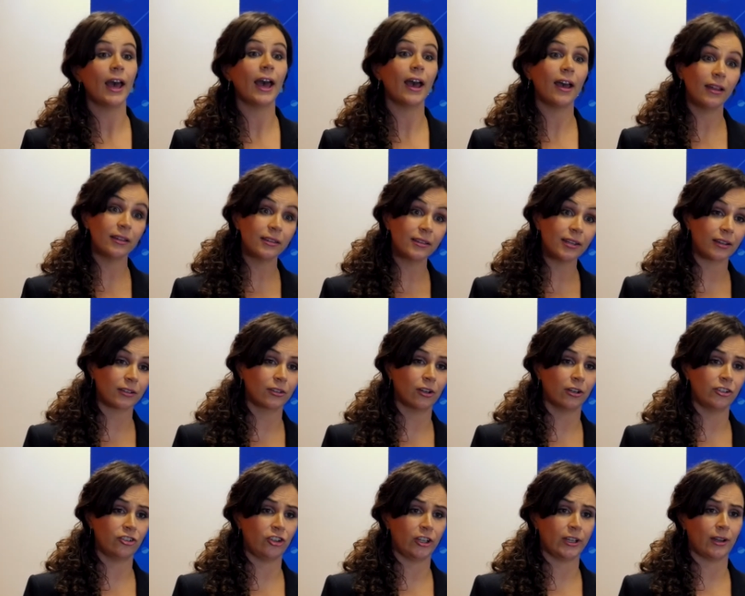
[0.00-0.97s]
and
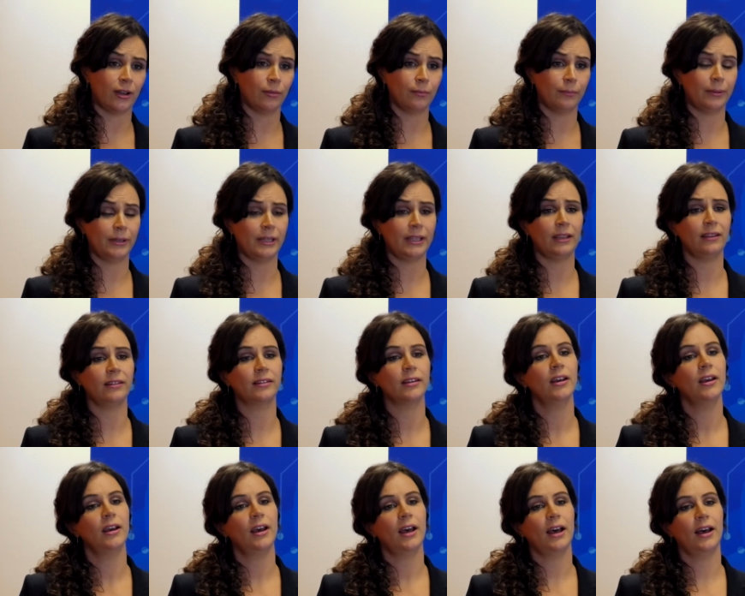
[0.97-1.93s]
technology companies
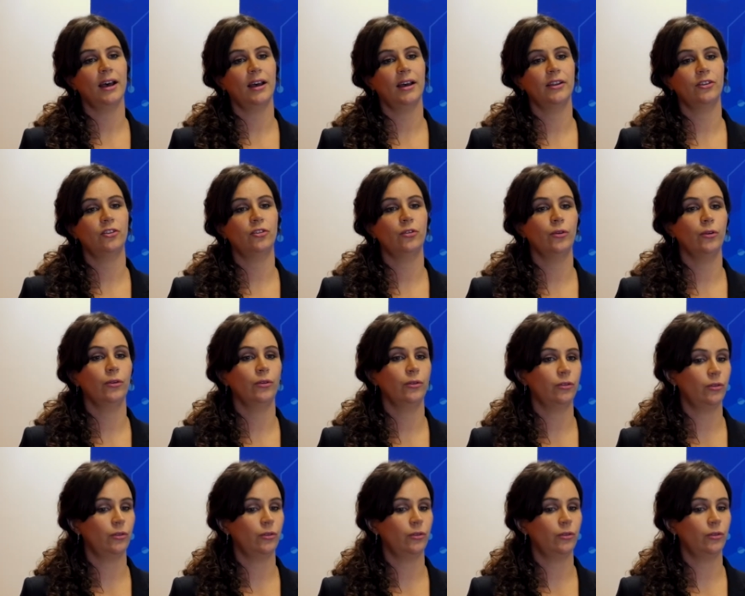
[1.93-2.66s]
uh, to,